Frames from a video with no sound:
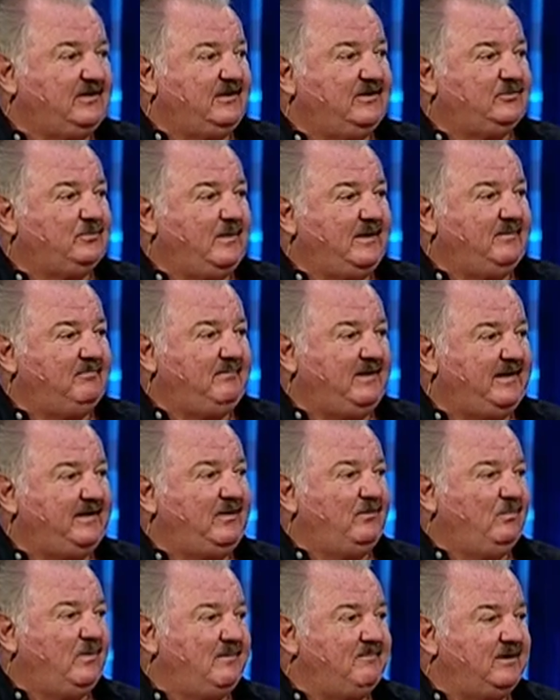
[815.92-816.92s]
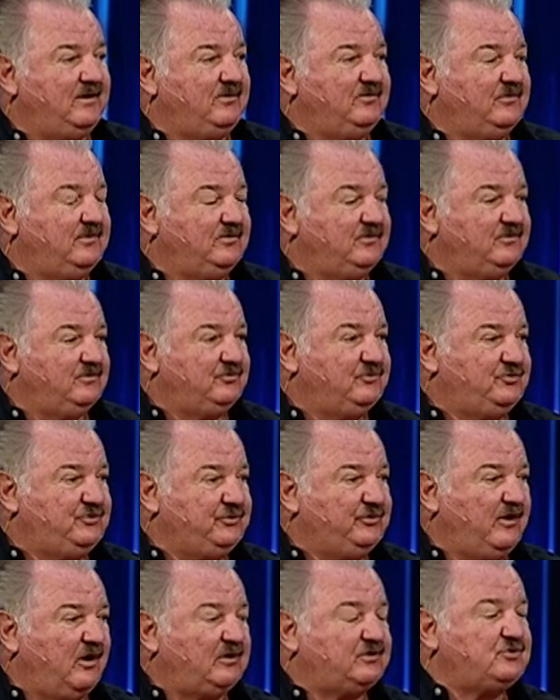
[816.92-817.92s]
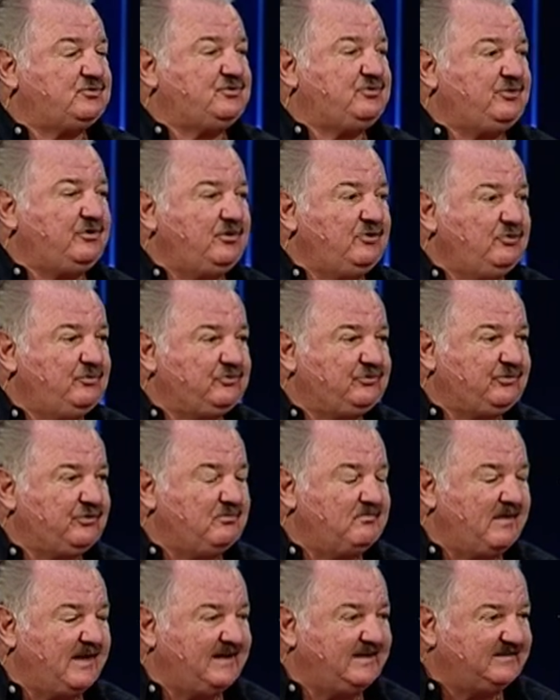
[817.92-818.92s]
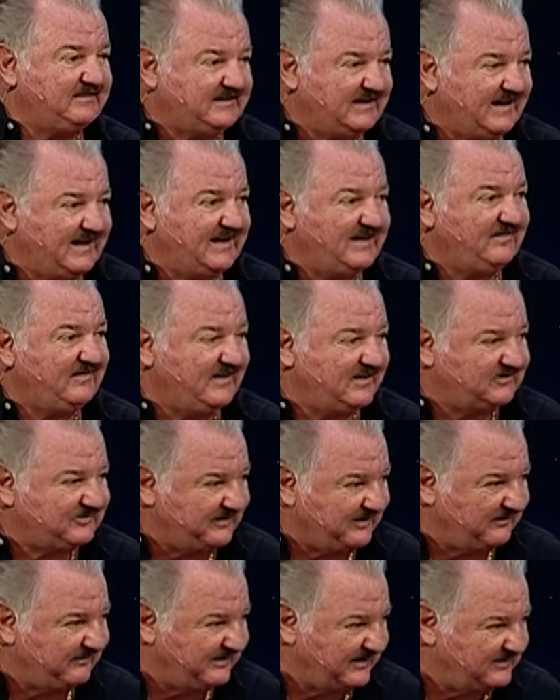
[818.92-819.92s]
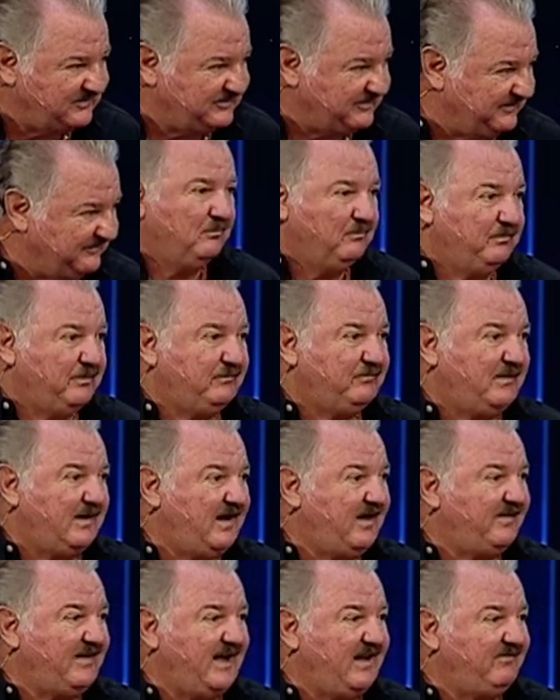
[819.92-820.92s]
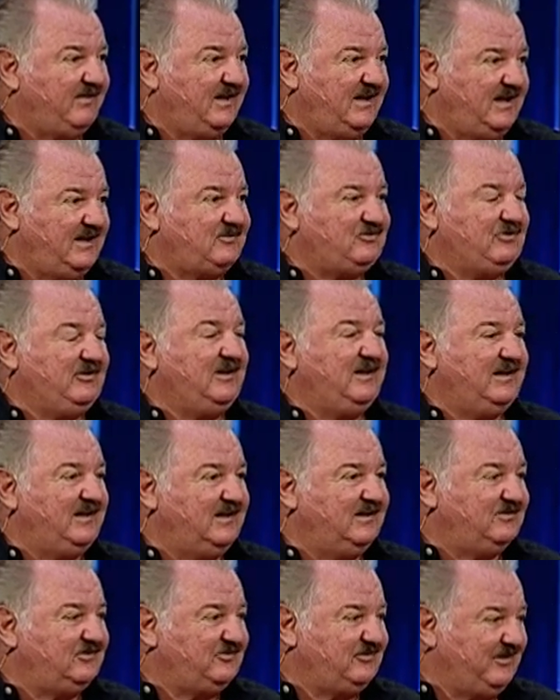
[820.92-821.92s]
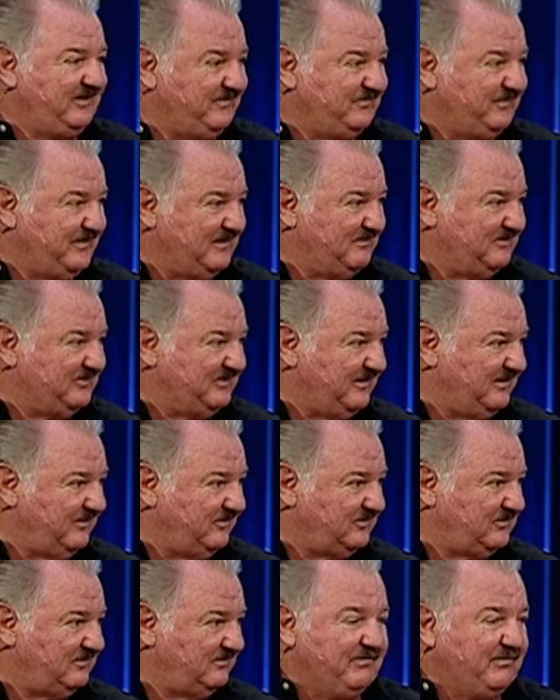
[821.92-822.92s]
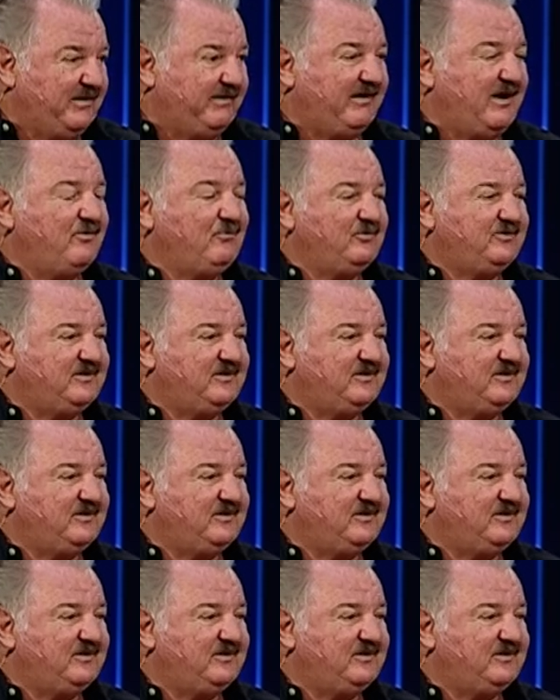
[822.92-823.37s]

is when men and women do not choose to maintain their salvation, but rather, having itching ears, seek for themselves their own